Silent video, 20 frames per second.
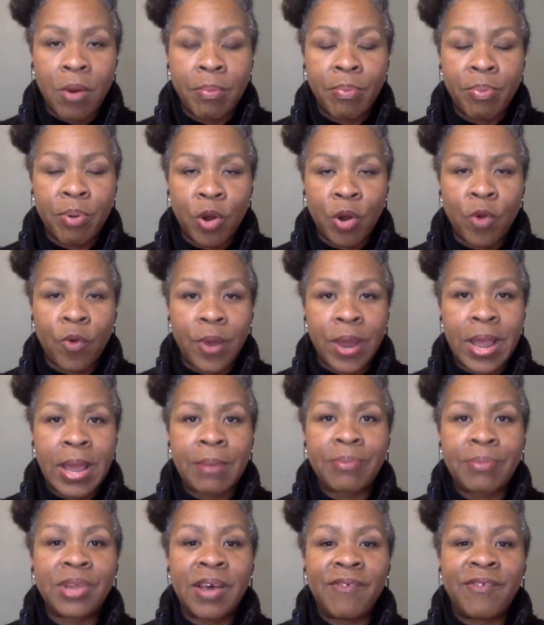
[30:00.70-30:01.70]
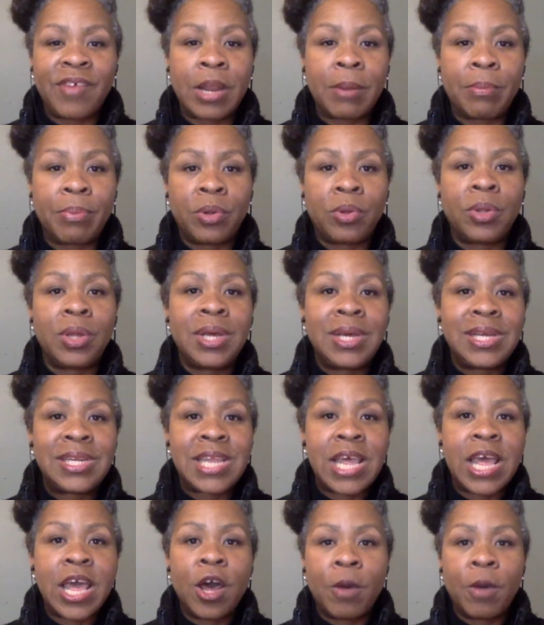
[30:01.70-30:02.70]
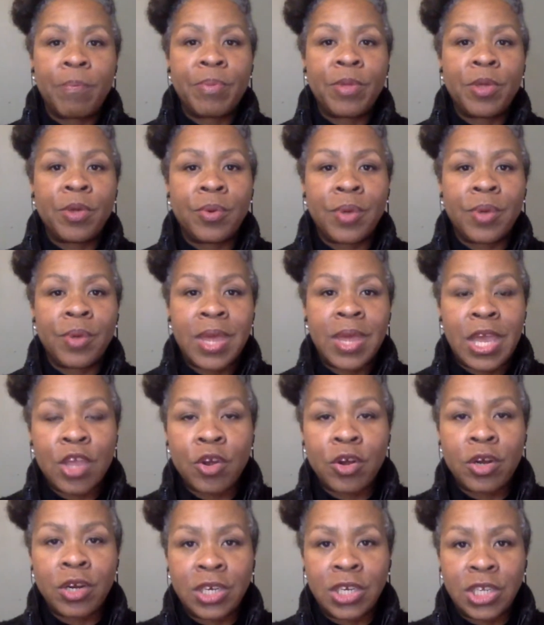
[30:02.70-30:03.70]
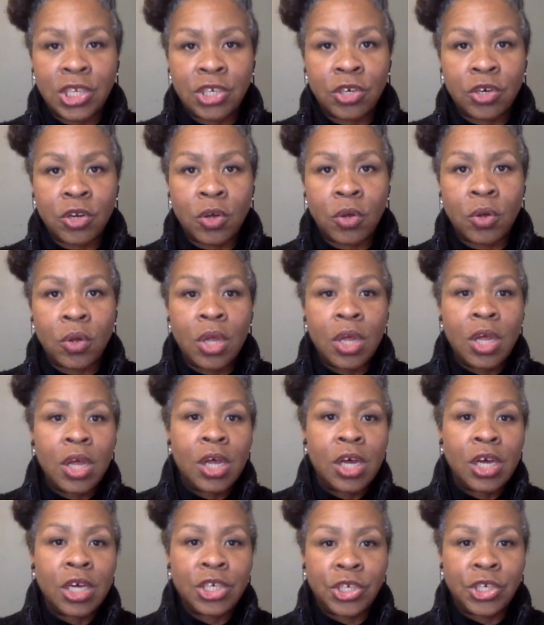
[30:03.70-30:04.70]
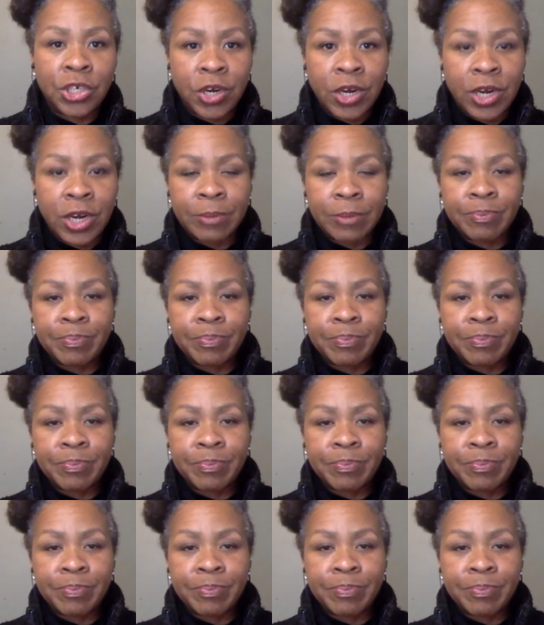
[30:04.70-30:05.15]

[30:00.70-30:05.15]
programs available to help you in your digital journey.